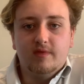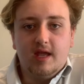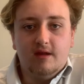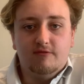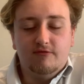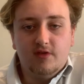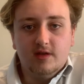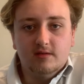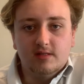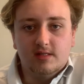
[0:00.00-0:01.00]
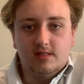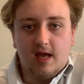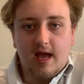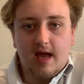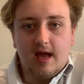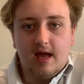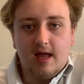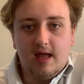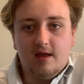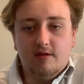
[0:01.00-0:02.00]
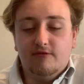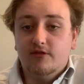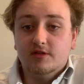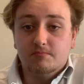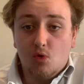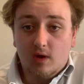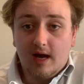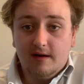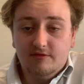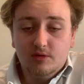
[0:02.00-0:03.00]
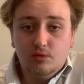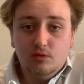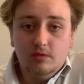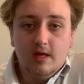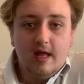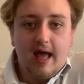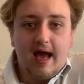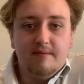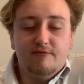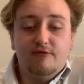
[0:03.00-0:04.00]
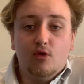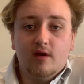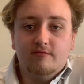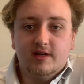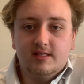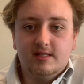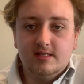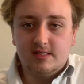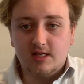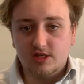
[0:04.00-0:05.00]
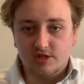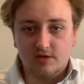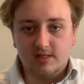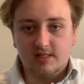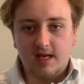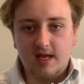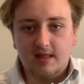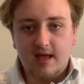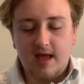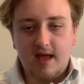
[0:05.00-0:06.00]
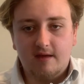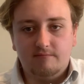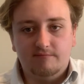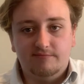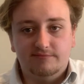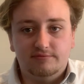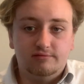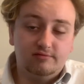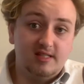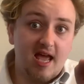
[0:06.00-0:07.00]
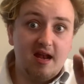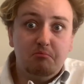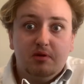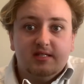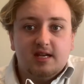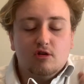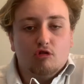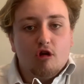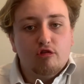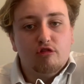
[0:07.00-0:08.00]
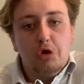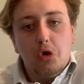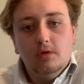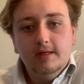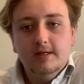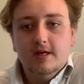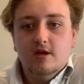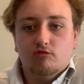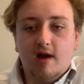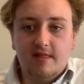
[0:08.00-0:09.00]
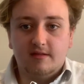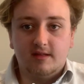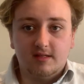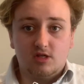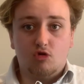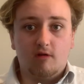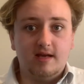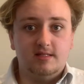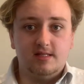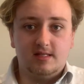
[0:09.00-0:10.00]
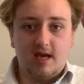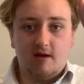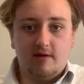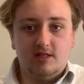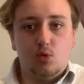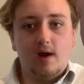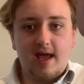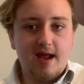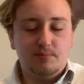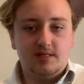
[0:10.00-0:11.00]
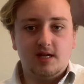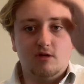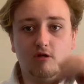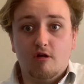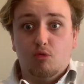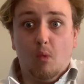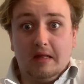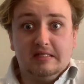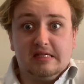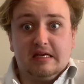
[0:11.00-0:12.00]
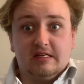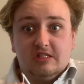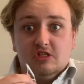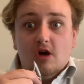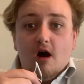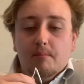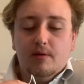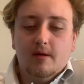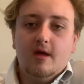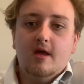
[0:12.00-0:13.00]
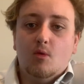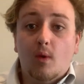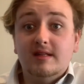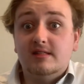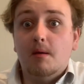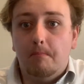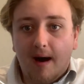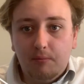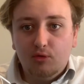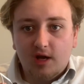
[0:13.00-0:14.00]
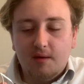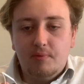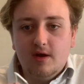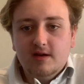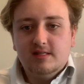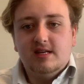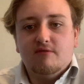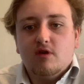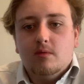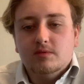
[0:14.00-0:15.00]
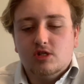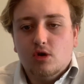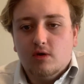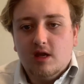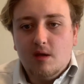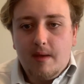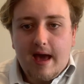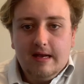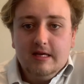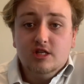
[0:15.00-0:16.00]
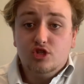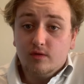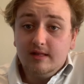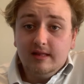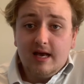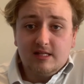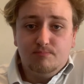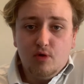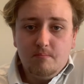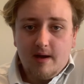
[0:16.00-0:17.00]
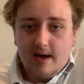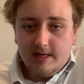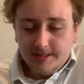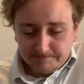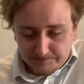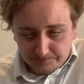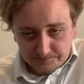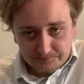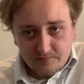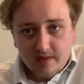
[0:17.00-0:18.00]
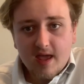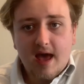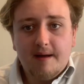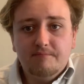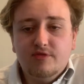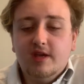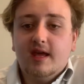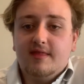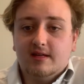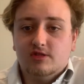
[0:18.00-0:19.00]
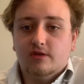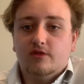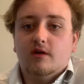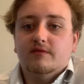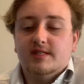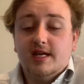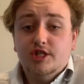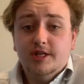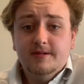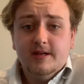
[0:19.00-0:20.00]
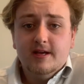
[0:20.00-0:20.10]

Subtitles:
It feels more comfortable for investors. They're just sort of seeing their 10% growth, call it, rather than this crazy, scary 28% growth. When's it going to stop? When's the bubble going to burst? Everyone was talking about during the last boom market. You get that sort of conversation.